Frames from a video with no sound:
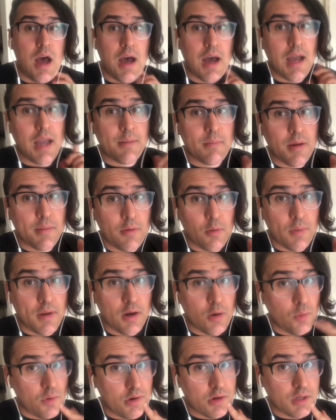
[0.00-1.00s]
I am on my way
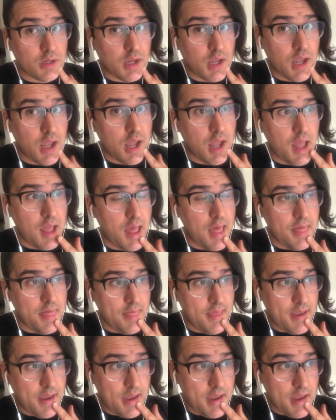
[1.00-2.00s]
to work, and
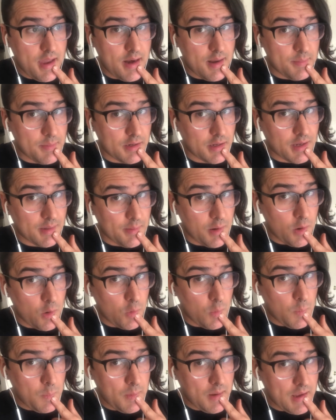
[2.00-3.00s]
then I'm gonna come
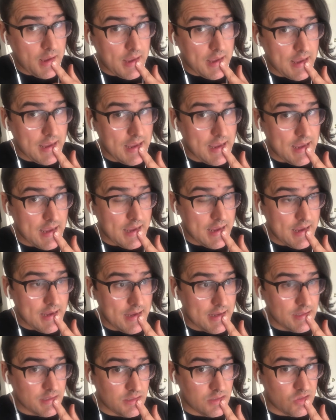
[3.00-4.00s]
home
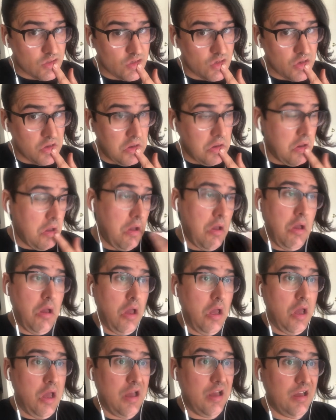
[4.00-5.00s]
and
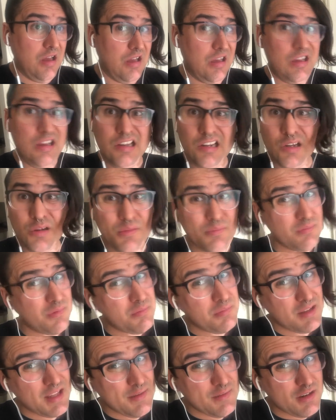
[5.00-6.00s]
I don't know,
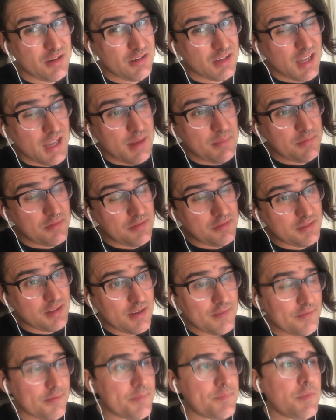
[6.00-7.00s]
play video games and
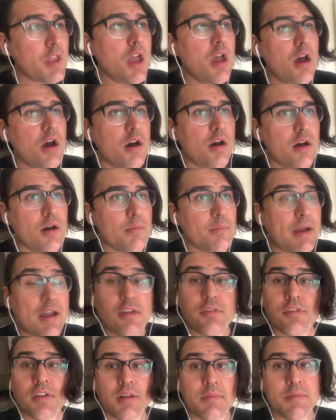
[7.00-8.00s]
stuff. I
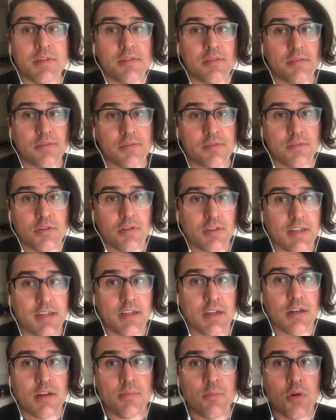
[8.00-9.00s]
also gonna start
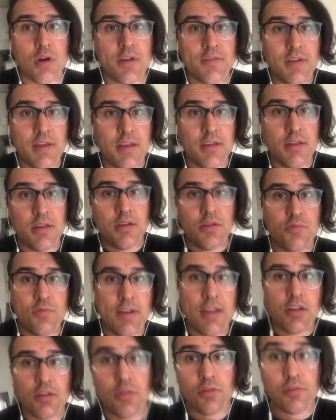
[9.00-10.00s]
getting on more of a
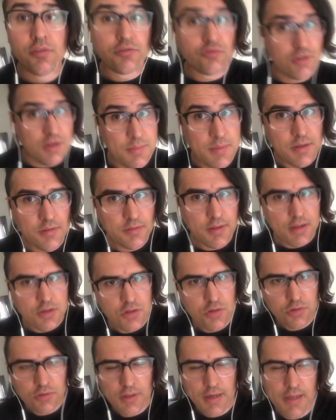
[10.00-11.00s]
regular streaming
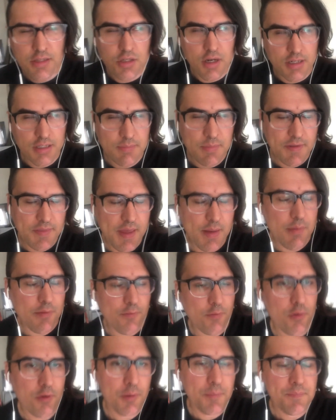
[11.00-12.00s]
schedule. I talked about that
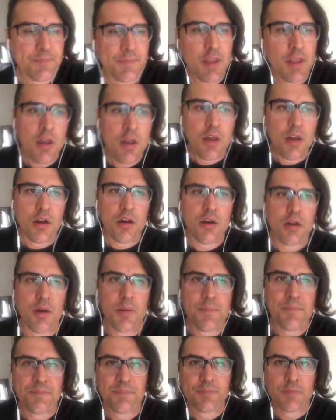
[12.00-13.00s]
before.
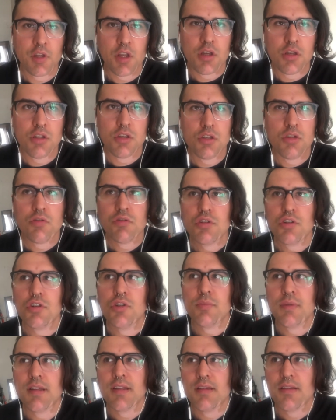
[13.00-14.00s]

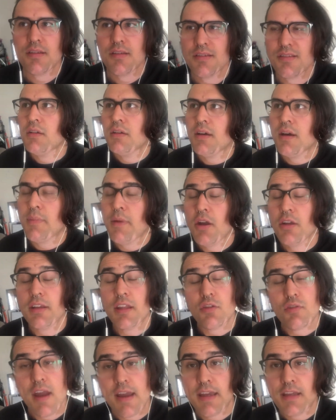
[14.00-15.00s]
YouTube is apparently
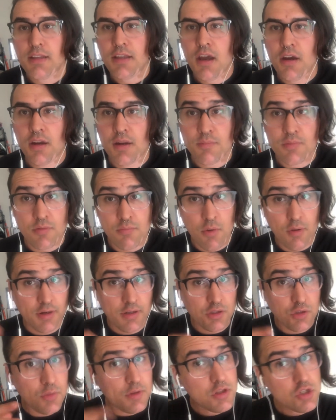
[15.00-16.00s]
cracking down on
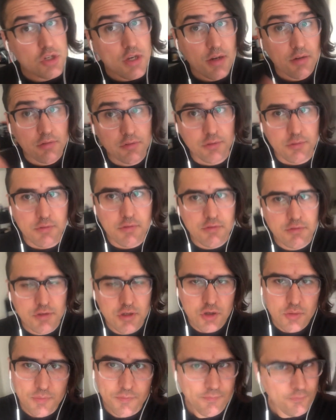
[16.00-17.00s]
promoting Twitch channels through
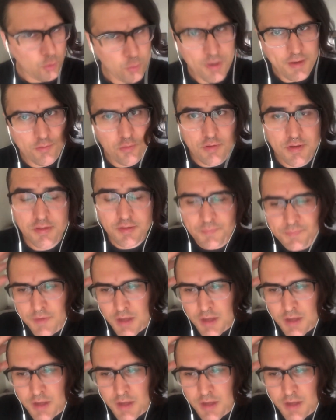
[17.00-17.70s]
YouTube for whatever reason.